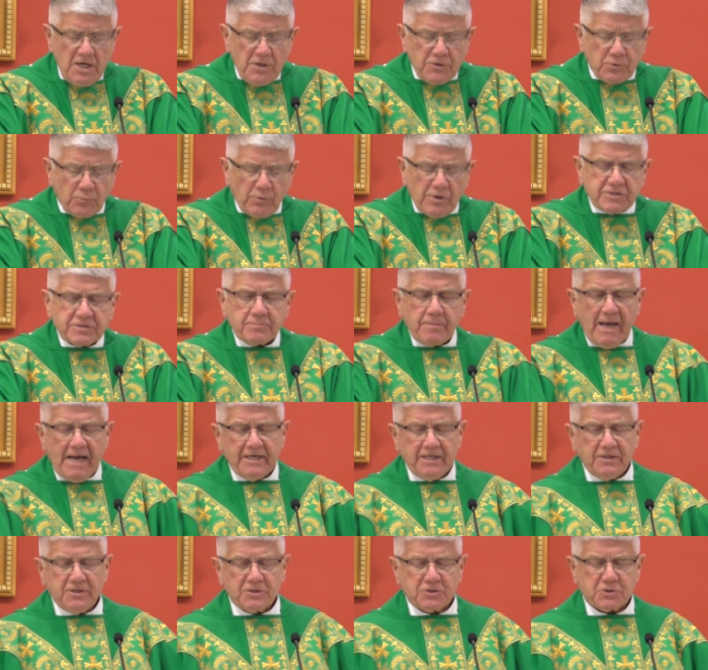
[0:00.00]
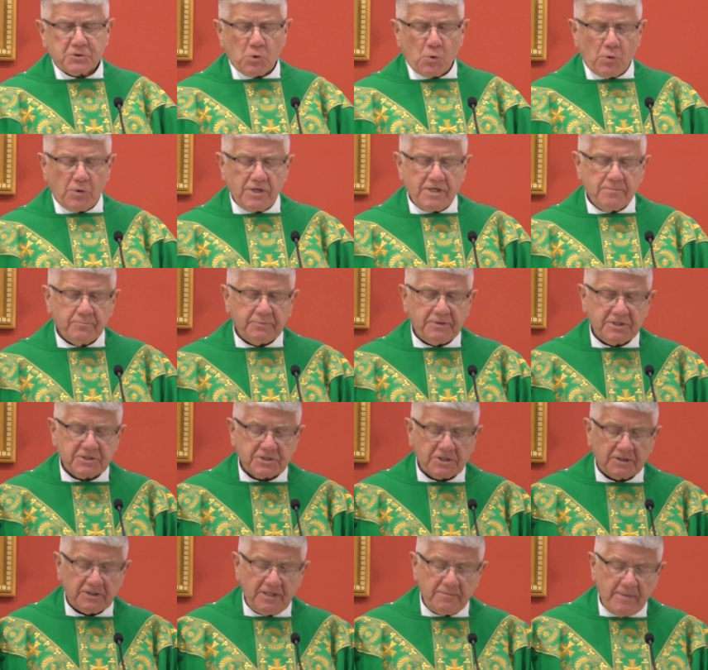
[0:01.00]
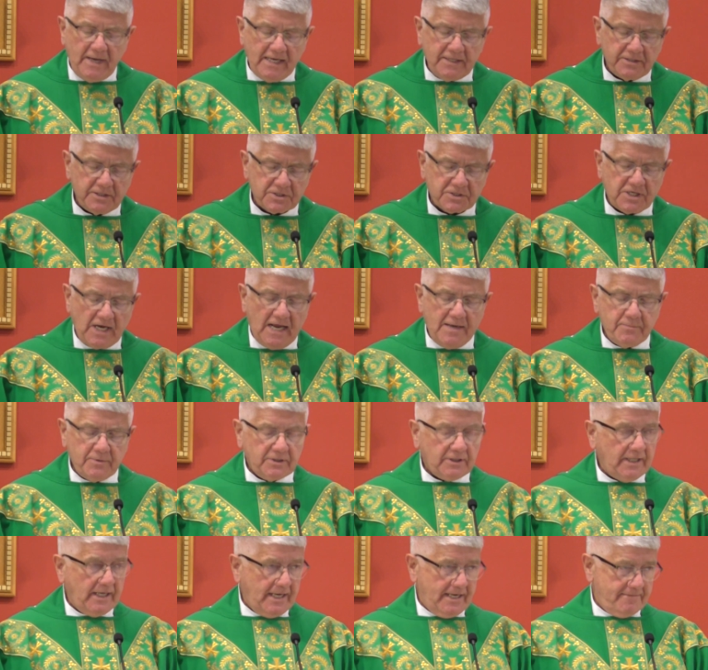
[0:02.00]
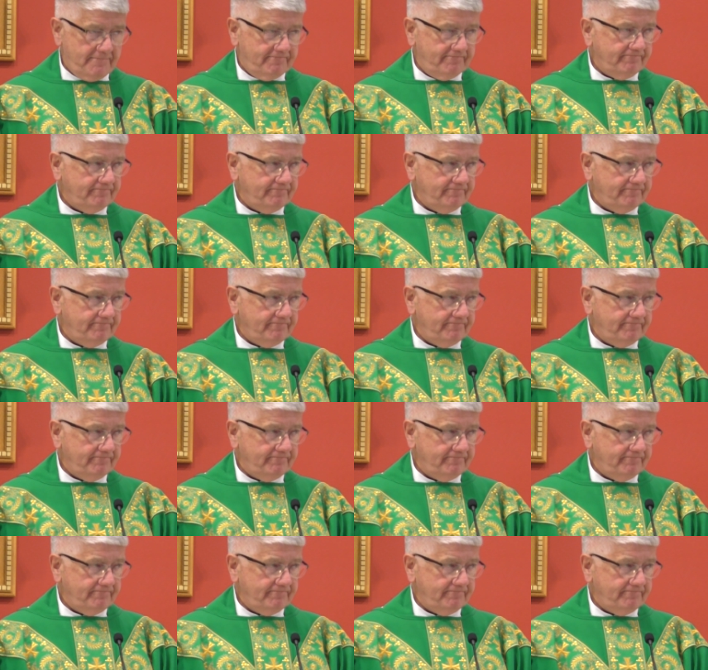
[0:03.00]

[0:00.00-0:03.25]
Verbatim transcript: The rich man in this story implicitly made the same claim.